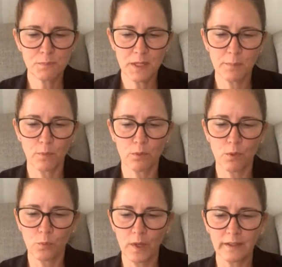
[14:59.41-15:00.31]
people
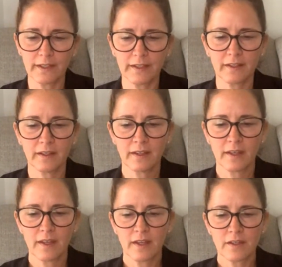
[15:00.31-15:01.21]
were willing
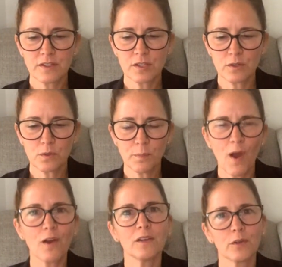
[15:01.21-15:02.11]
to
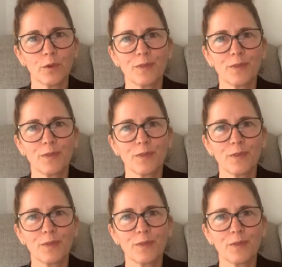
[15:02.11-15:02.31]
partner